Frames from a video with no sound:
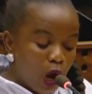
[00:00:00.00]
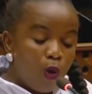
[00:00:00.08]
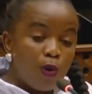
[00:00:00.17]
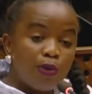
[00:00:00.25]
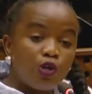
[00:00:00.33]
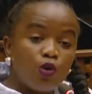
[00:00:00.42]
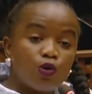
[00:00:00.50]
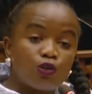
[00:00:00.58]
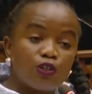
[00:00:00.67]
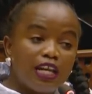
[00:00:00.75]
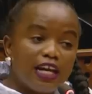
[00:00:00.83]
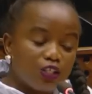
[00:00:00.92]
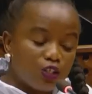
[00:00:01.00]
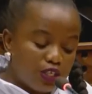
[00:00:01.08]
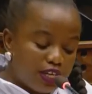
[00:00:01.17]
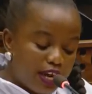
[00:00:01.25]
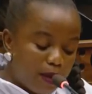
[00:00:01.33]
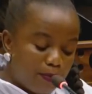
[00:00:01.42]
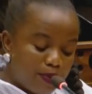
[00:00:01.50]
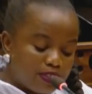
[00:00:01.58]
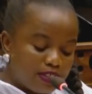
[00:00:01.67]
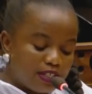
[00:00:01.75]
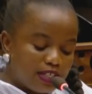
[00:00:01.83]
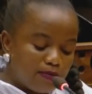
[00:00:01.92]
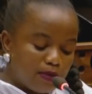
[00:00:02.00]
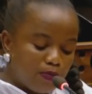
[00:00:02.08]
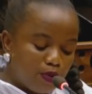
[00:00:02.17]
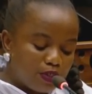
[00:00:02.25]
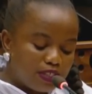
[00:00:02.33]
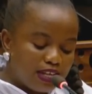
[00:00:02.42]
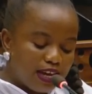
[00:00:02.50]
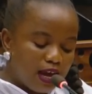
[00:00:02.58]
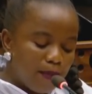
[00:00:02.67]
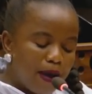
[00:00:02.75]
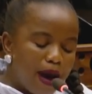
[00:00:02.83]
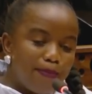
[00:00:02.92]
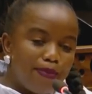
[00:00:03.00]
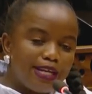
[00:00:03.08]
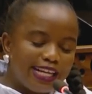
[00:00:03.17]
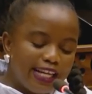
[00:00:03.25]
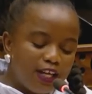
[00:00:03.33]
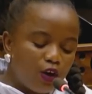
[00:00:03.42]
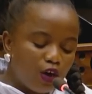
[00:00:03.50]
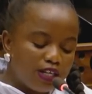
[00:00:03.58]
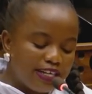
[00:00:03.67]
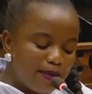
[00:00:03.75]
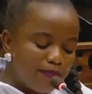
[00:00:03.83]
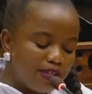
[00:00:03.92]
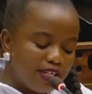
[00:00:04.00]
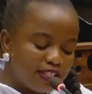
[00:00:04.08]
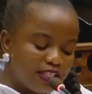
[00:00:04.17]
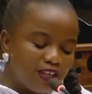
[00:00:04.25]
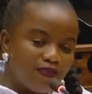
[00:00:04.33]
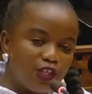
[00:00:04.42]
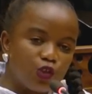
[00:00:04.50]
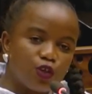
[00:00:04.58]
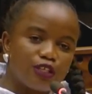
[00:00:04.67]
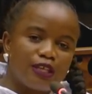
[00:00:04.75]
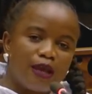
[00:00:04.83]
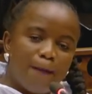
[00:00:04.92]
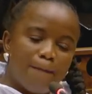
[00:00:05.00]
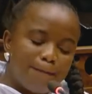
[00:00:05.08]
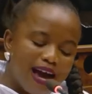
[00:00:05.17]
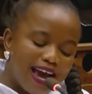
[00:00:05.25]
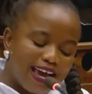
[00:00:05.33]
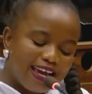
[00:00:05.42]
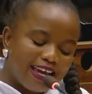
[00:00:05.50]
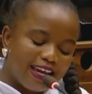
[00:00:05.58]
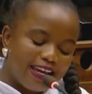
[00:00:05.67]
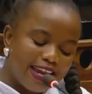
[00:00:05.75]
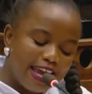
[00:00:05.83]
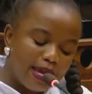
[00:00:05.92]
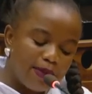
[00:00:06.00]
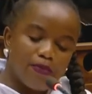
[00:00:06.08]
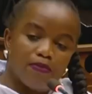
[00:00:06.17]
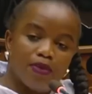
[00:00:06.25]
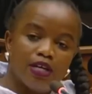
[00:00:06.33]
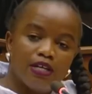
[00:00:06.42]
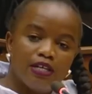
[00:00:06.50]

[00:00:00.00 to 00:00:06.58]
We would also like to hear President Ramaphosa publicly condemn these individuals by name,